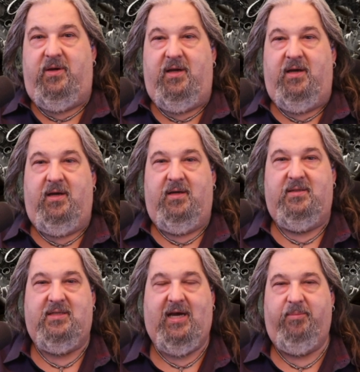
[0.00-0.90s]
a
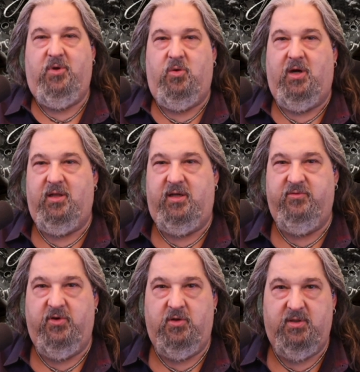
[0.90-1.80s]
top quality
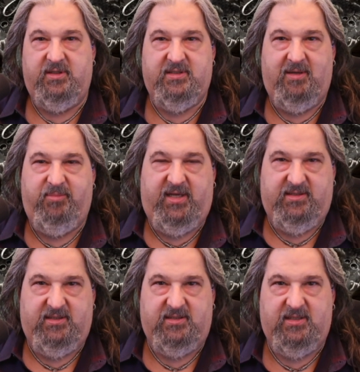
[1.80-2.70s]
vocalist and
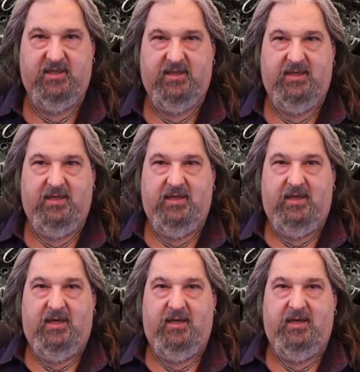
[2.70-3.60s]
bassist
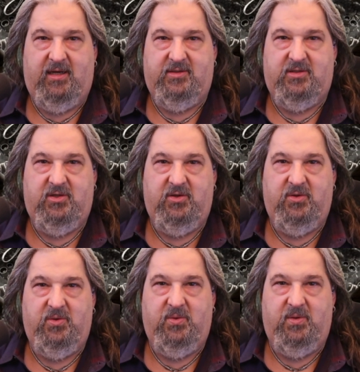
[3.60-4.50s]

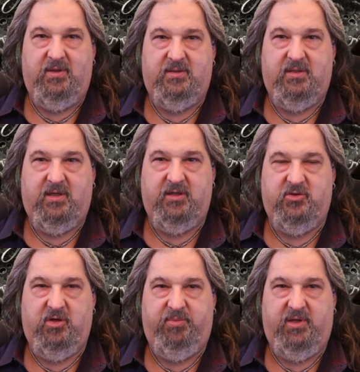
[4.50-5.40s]
to
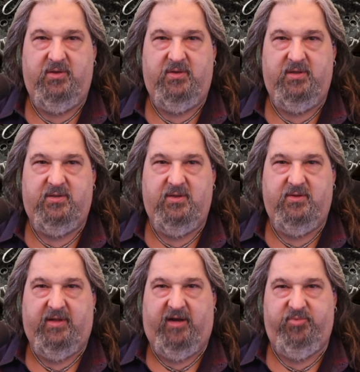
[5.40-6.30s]
contribute to the
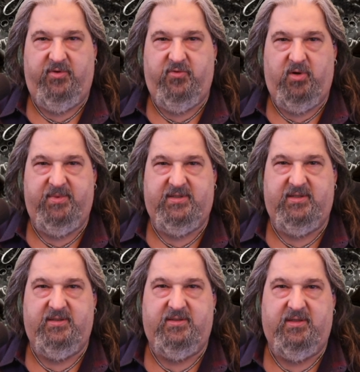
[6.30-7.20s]
live
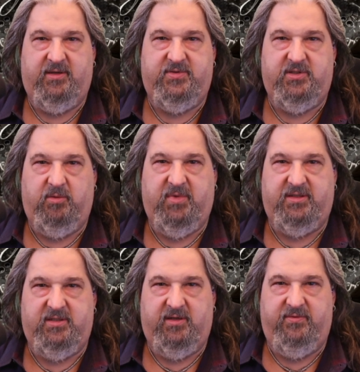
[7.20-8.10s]
performances of so
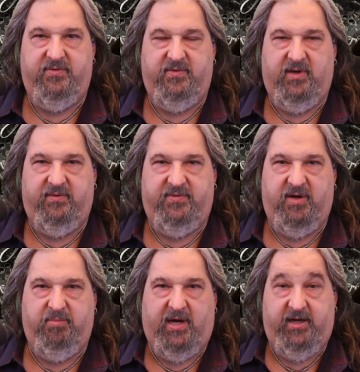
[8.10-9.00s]
much of
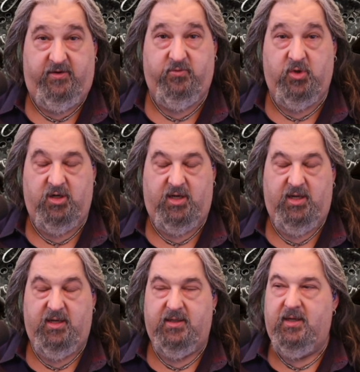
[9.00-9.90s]
their body of work.
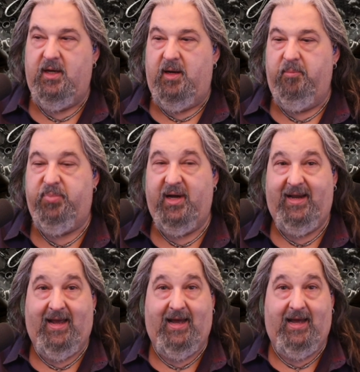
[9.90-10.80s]

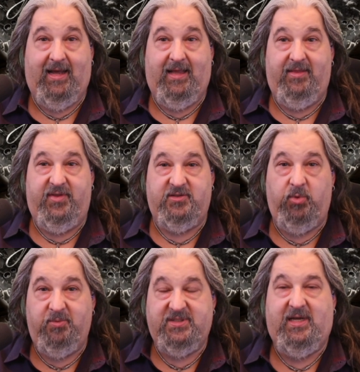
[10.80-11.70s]
But this
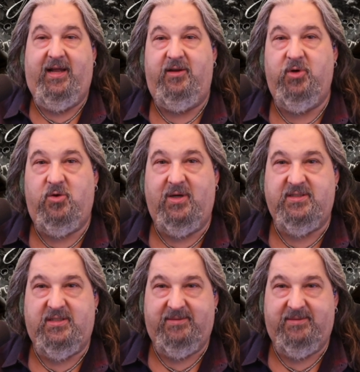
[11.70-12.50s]
one was highly requested,